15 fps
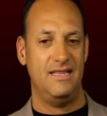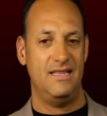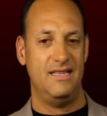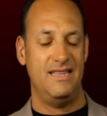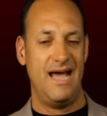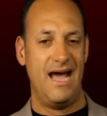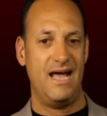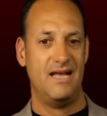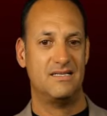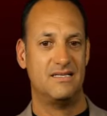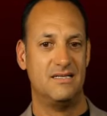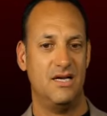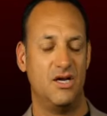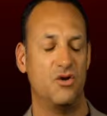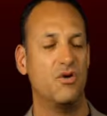
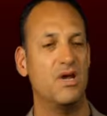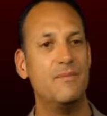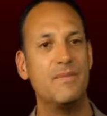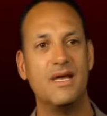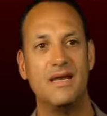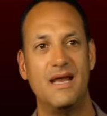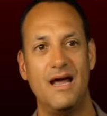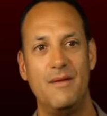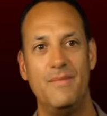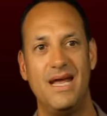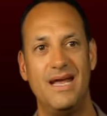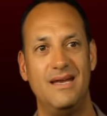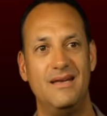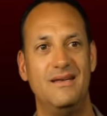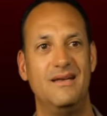that agreement I
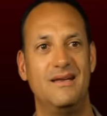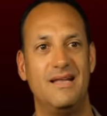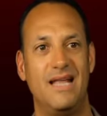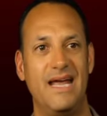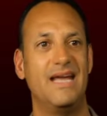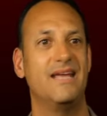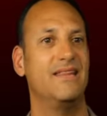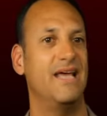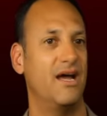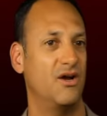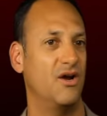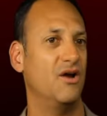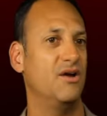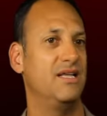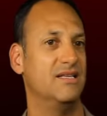made laying in that
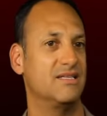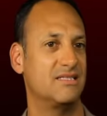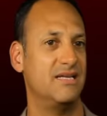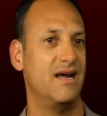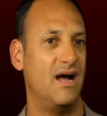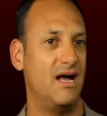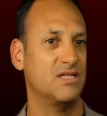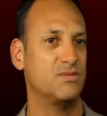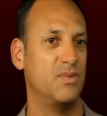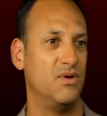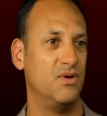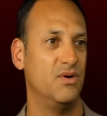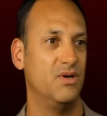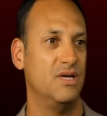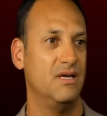gurney in the state
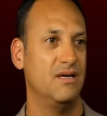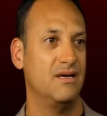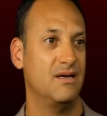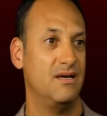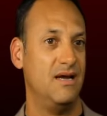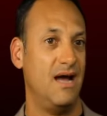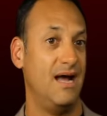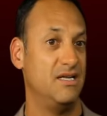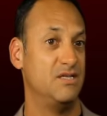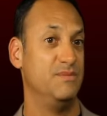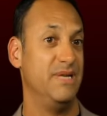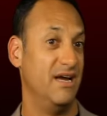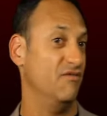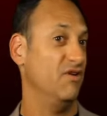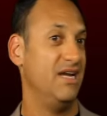hospital guides
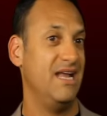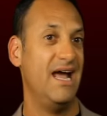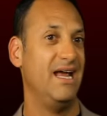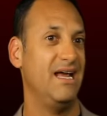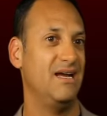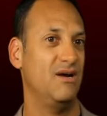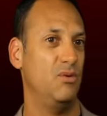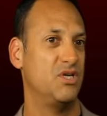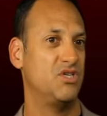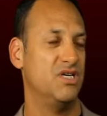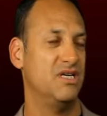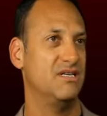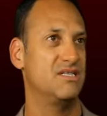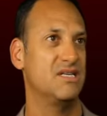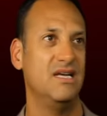me every day, which
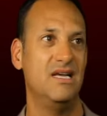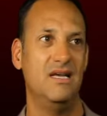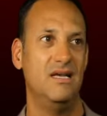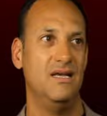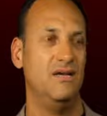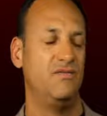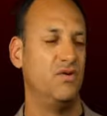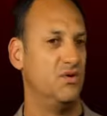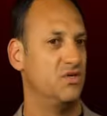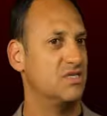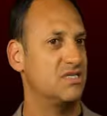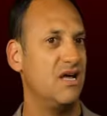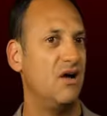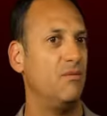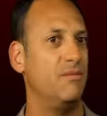is, if you'll
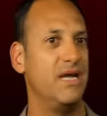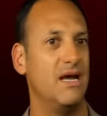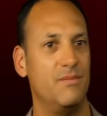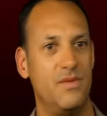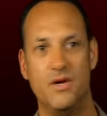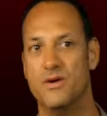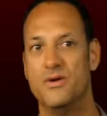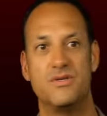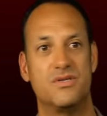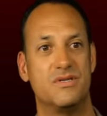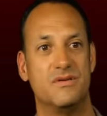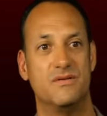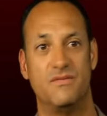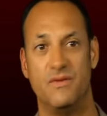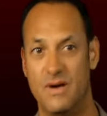just help me, I'm yours
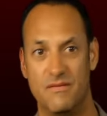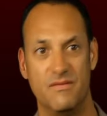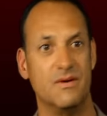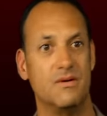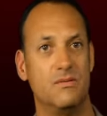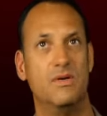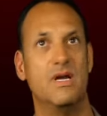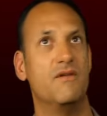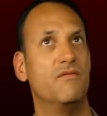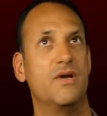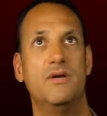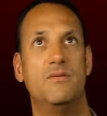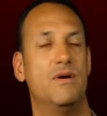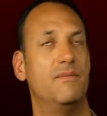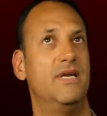forever. Whatever
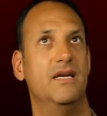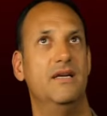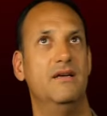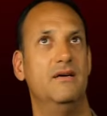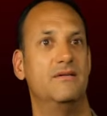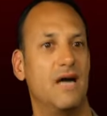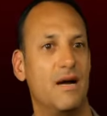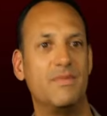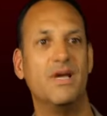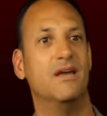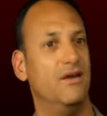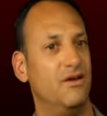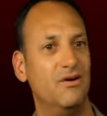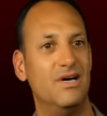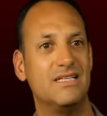you want me to do, I'm going
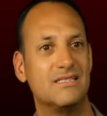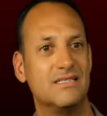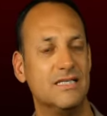to do it.